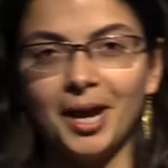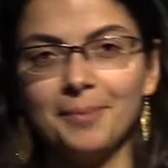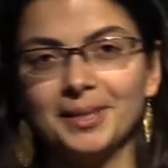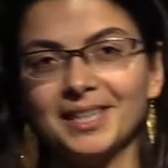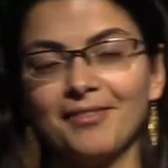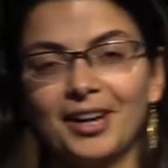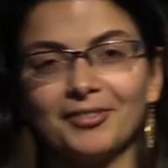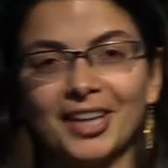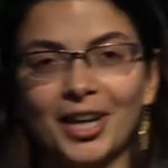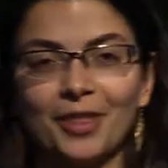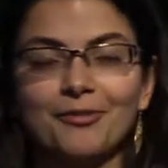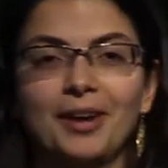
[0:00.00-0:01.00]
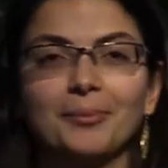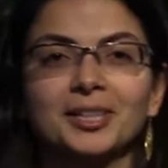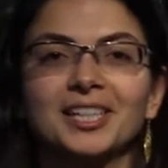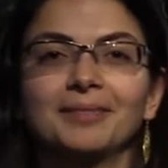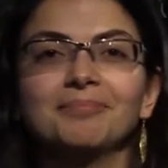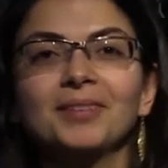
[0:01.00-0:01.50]
I'm a dev advocate on the Fabric
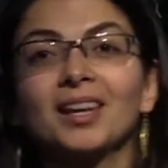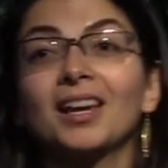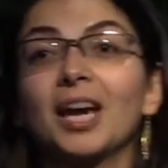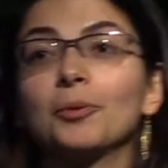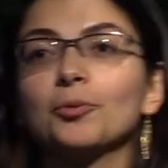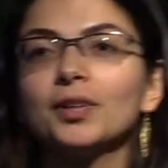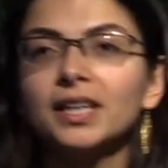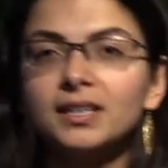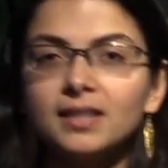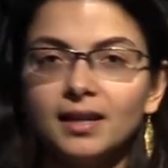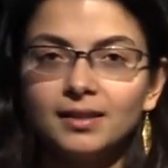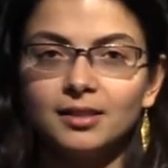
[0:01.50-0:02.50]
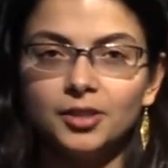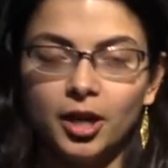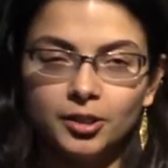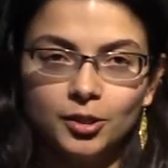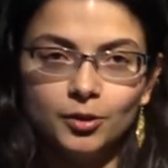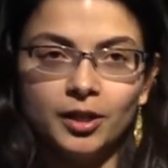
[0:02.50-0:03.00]
team, and we're really excited to
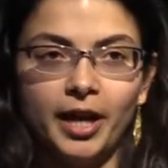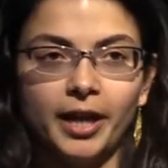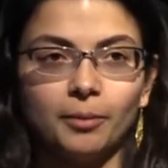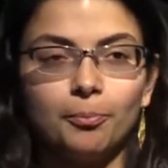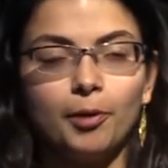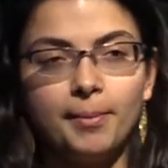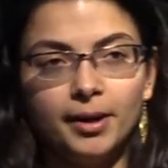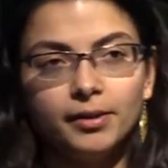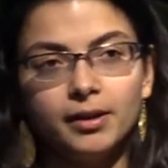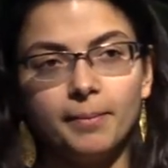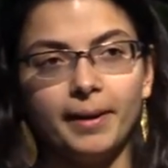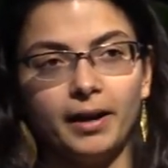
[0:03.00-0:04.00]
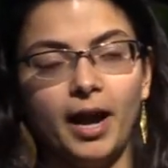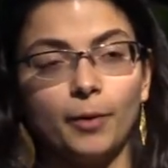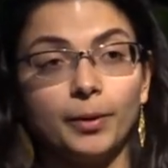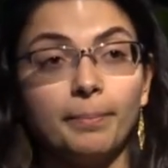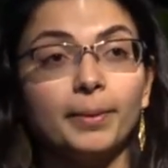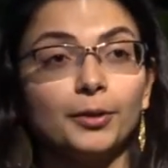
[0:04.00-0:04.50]
talk to you tonight primarily about how
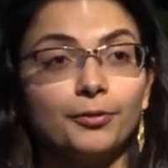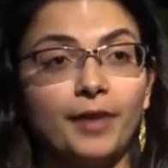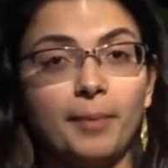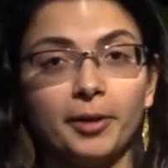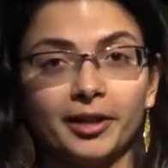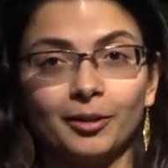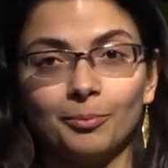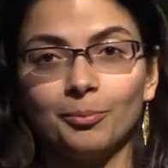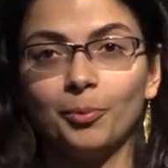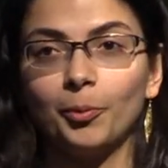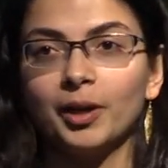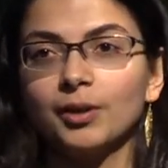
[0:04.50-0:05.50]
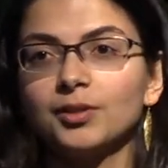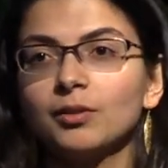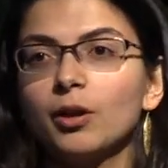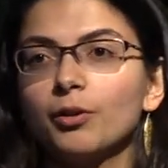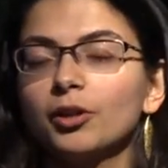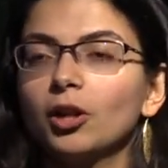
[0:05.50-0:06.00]
we built Fabric. But we also
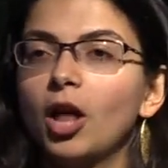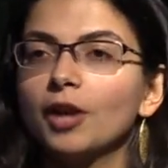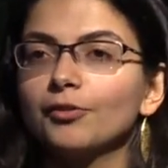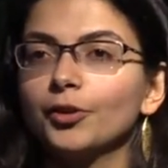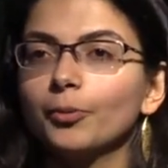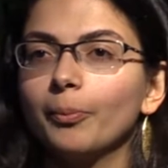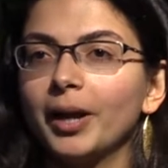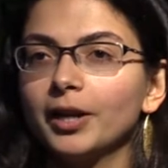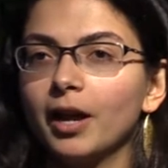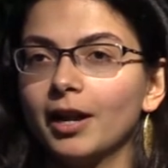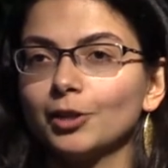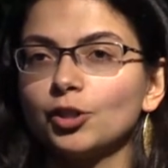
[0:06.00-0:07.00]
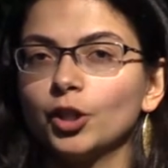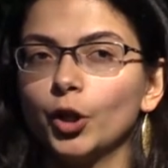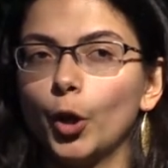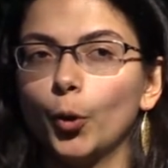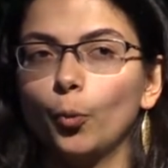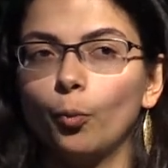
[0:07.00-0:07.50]
know that a lot of you might not actually
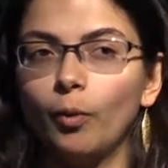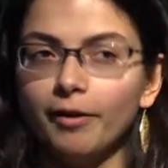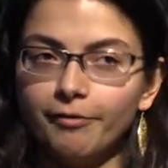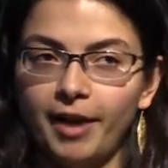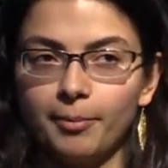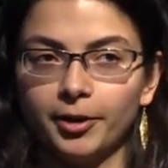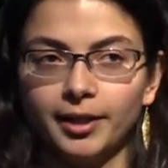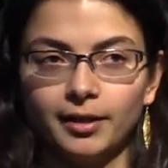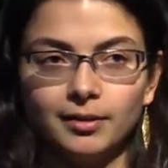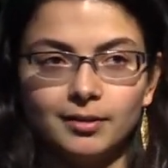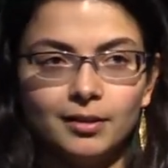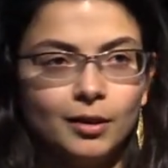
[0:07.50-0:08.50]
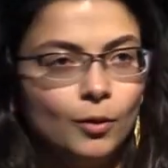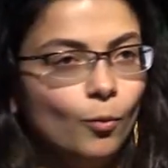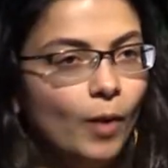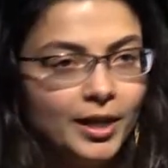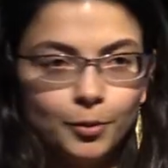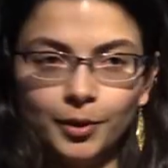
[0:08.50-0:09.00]
know what Fabric is,
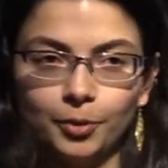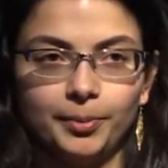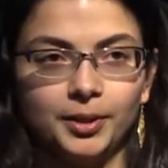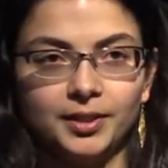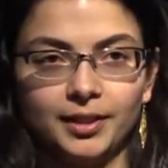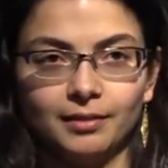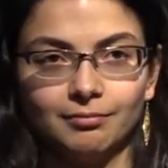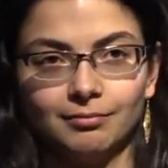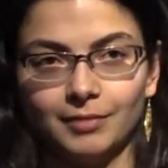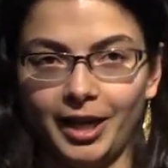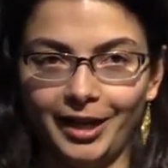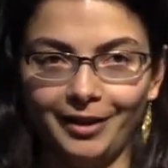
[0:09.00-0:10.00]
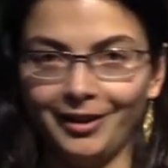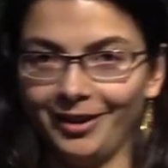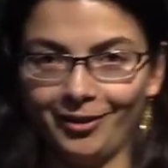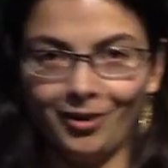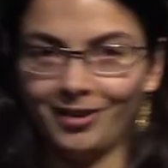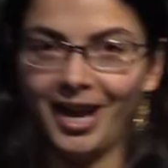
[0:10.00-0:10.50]
why Twitter built it, and
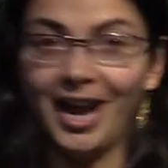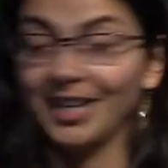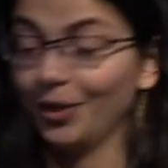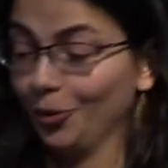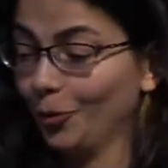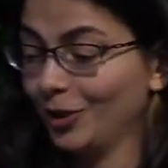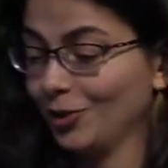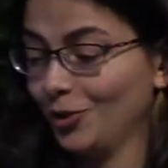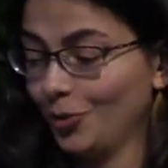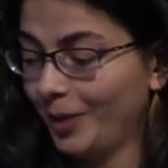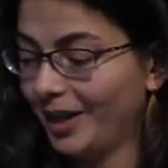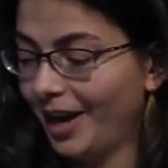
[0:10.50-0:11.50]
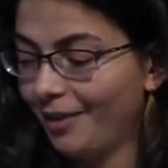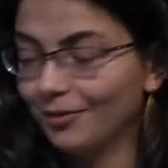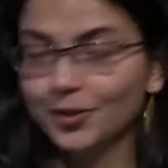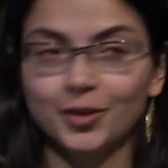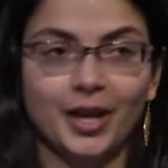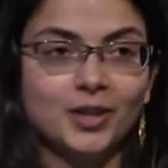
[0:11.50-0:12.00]
any other questions you might have.
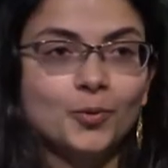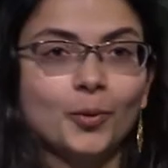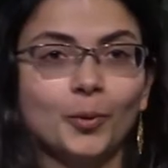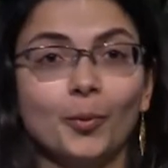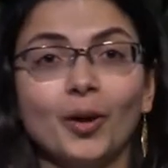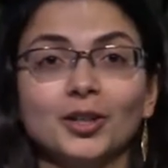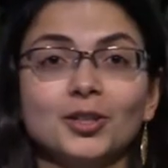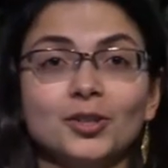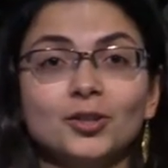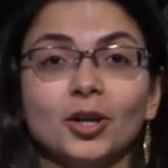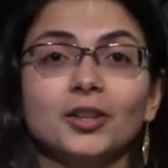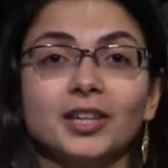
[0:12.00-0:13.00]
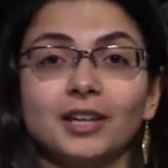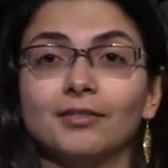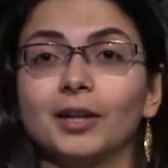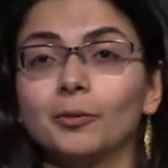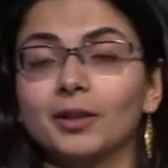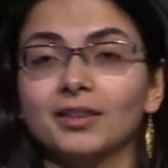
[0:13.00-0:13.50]
So that's what we wanted to start the
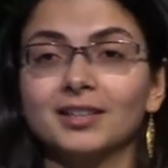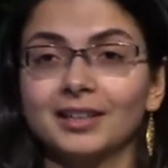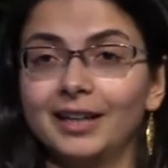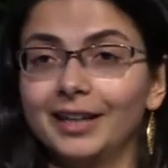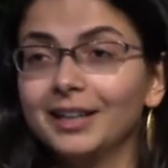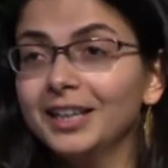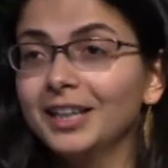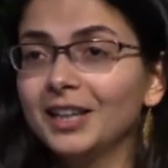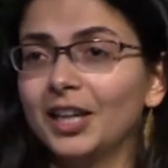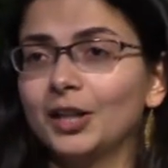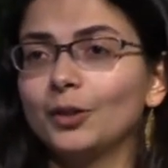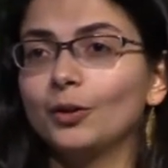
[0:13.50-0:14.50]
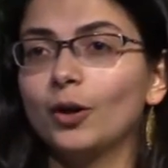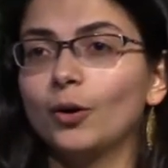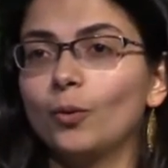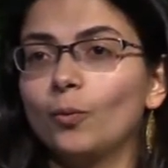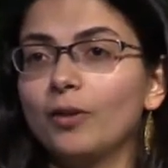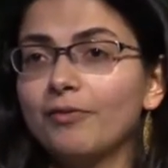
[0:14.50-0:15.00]
evening with tonight, letting you know
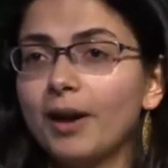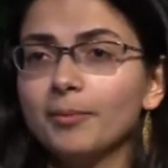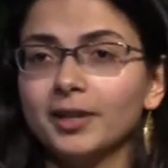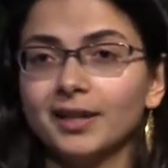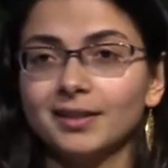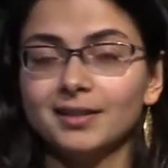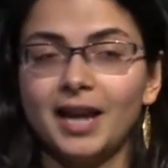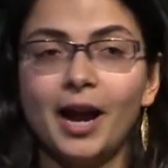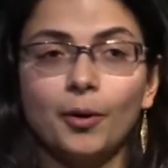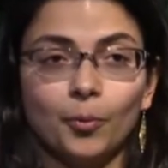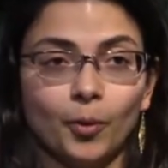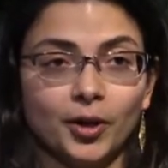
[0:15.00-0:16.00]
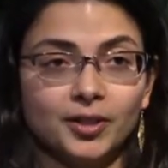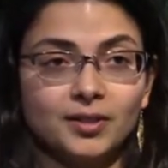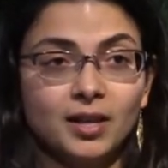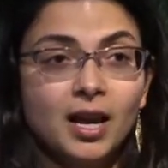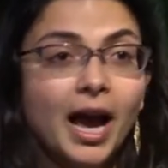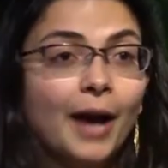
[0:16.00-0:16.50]
what Fabric is, how it works,
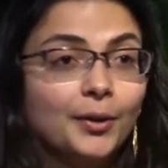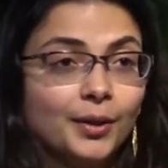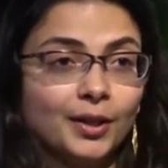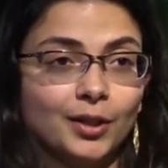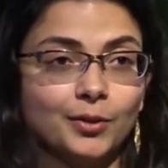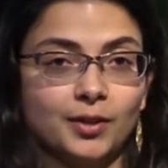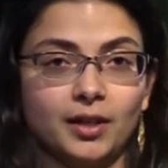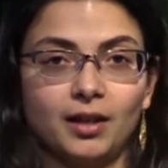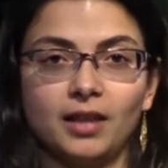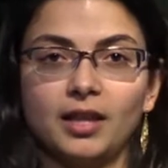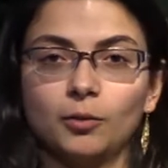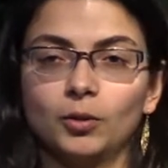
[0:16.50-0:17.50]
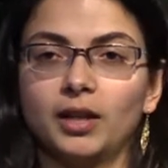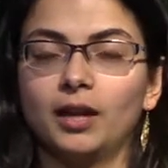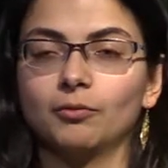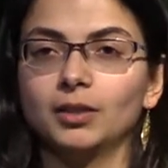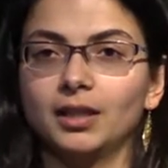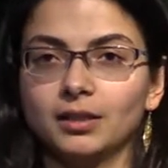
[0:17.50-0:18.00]
how you can use it, and then we'll
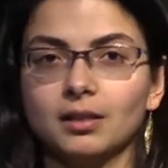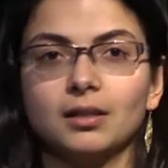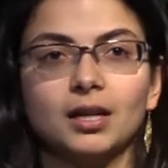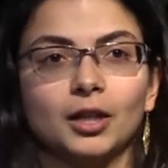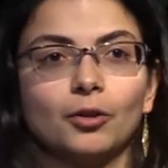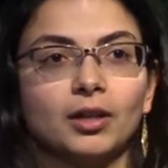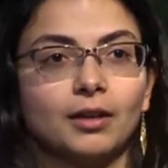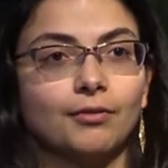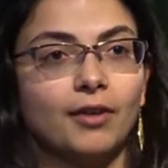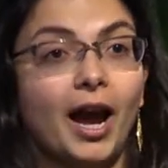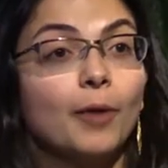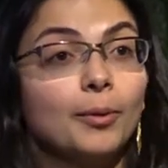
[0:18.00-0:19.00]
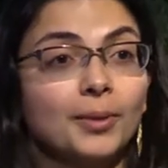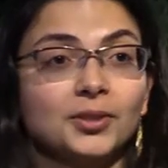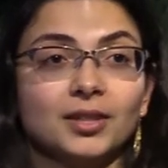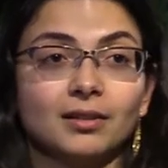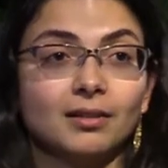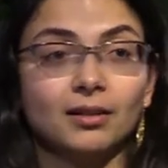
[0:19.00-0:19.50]
get really into the nitty-gritty of how we built
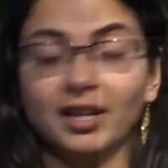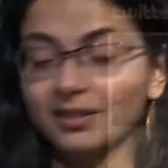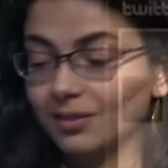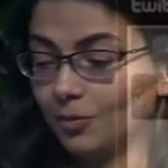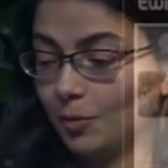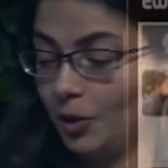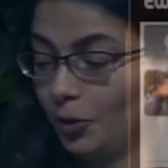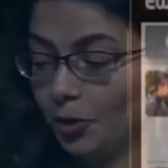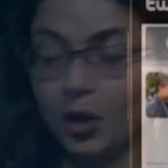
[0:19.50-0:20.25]
it and the lessons we learned